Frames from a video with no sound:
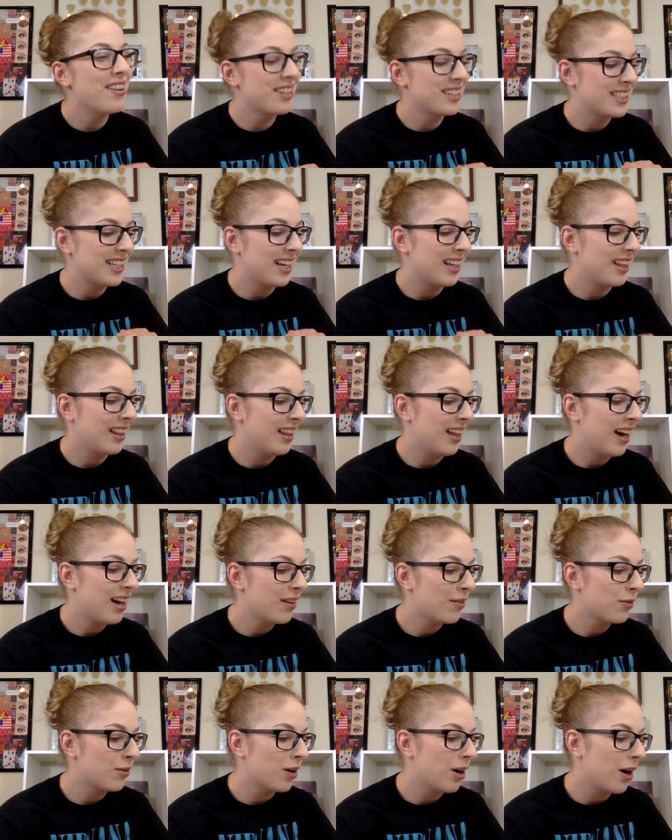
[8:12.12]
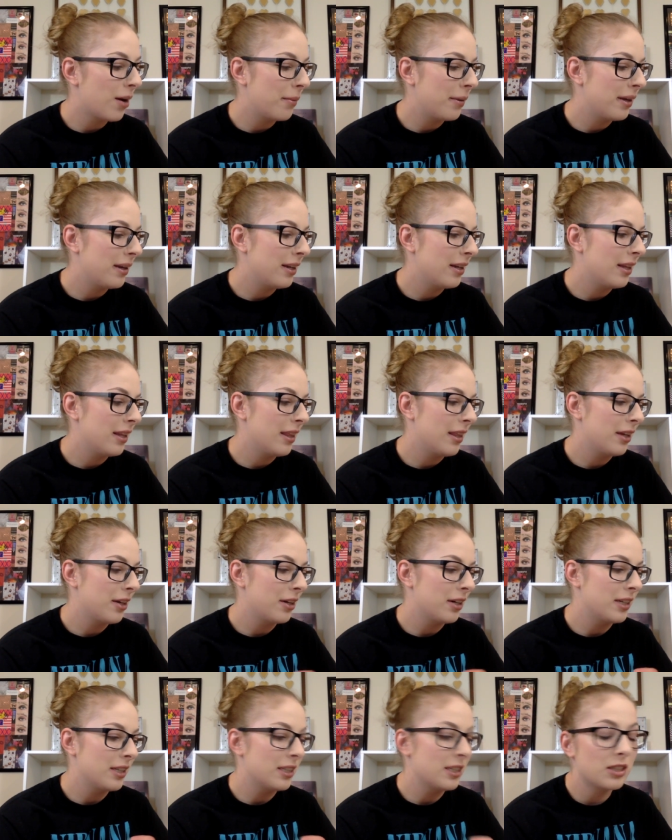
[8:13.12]
there is a lot of ramen. There
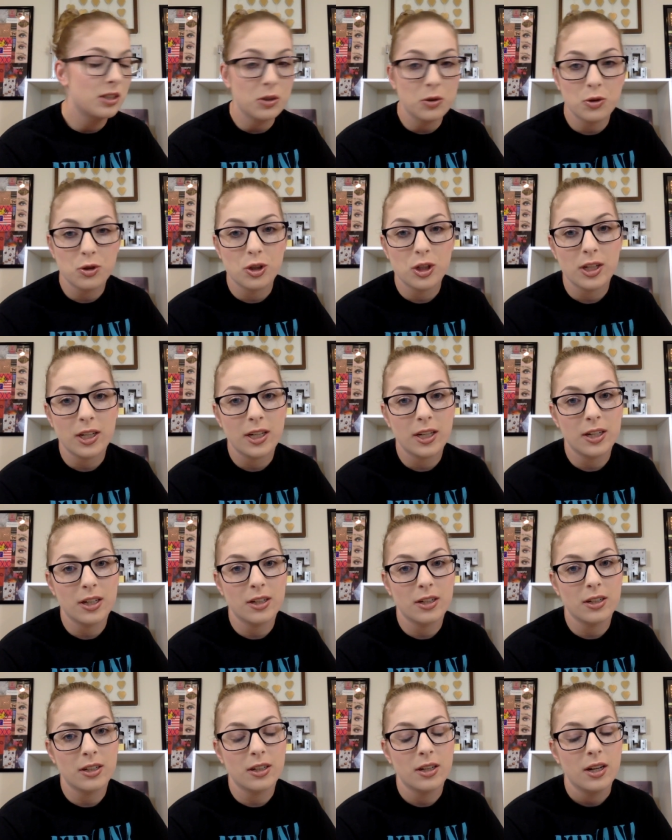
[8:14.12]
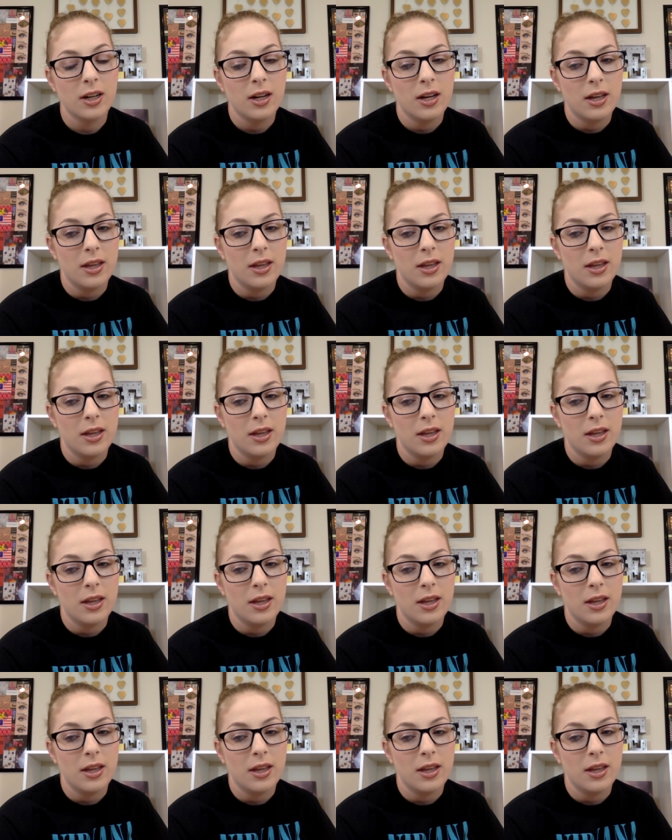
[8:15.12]
is sushi here.